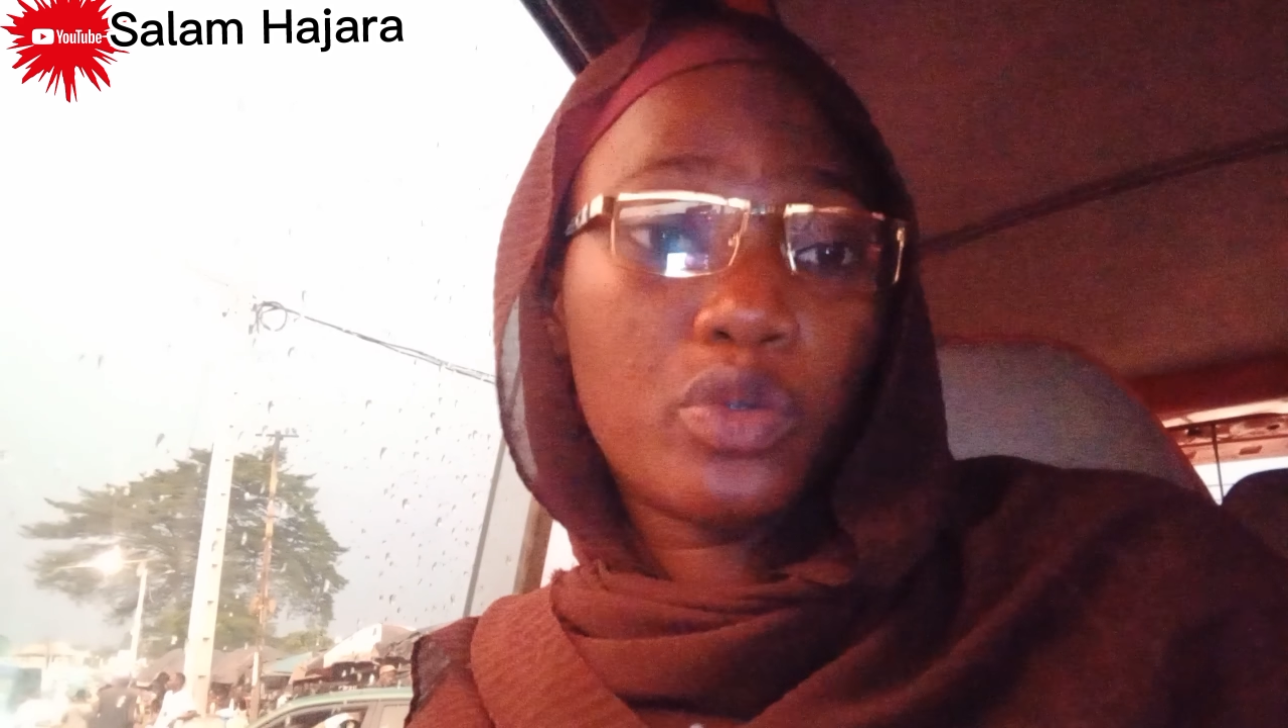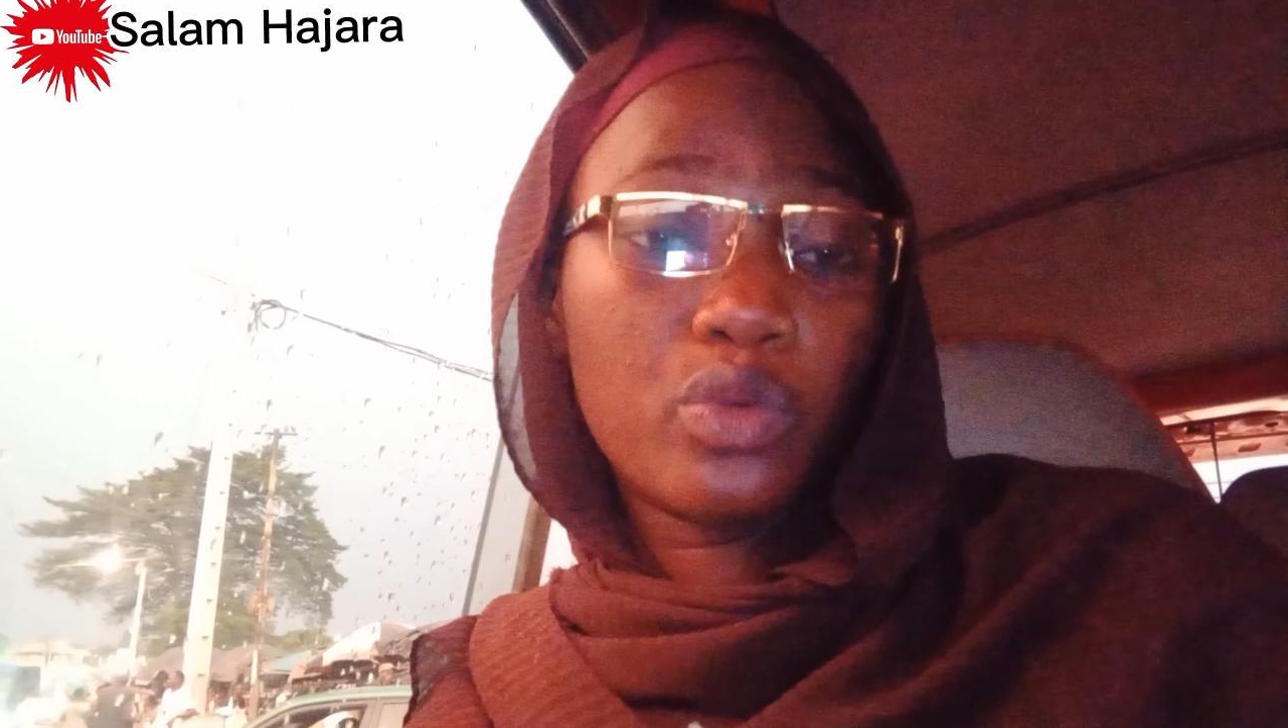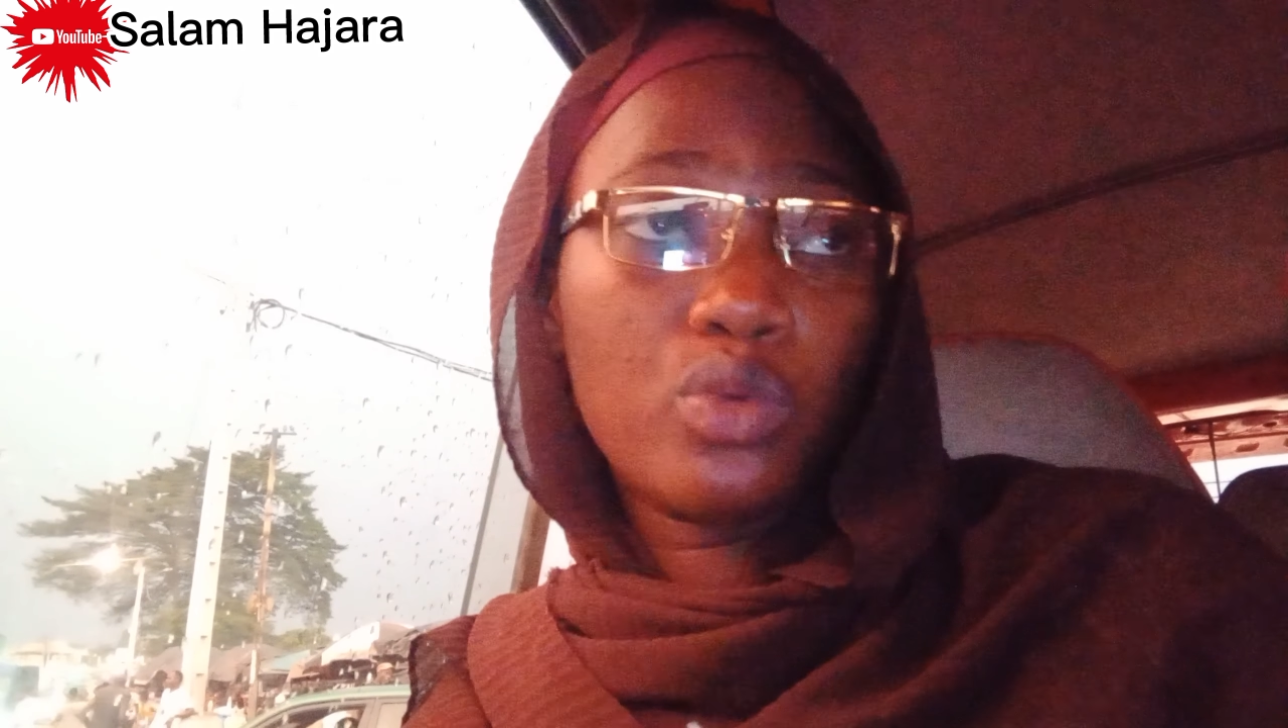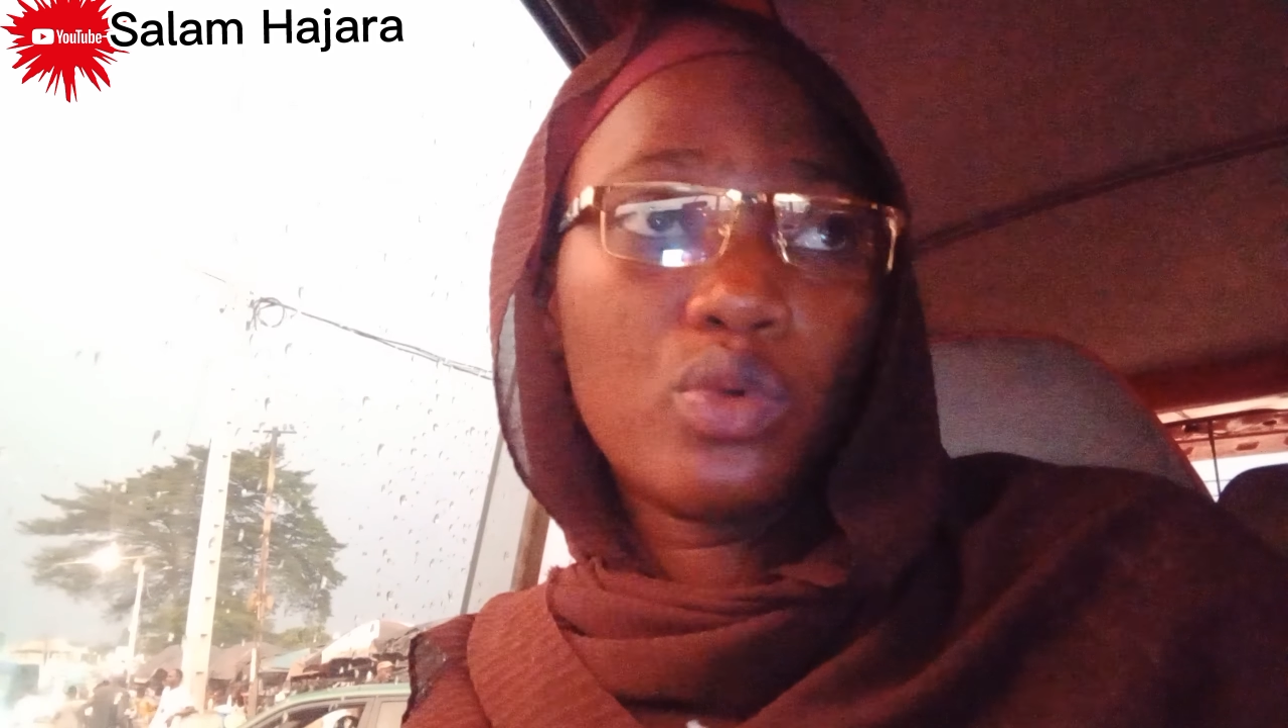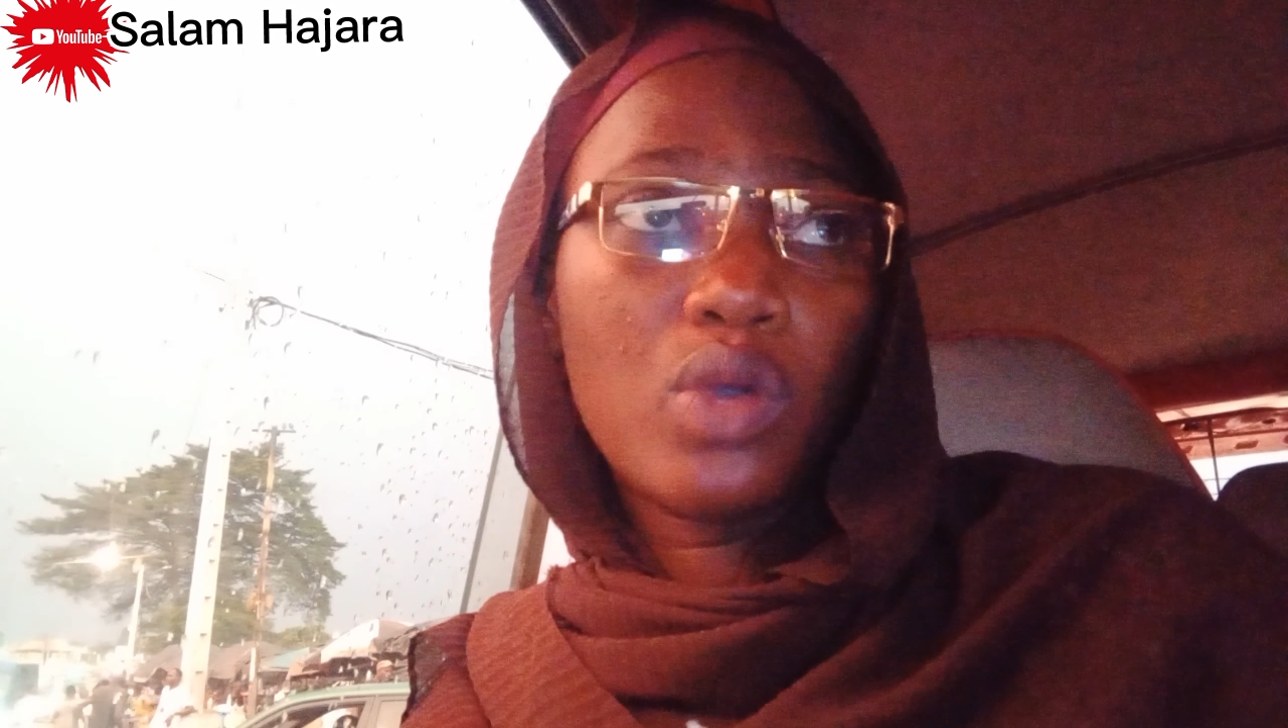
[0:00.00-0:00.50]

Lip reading: 2,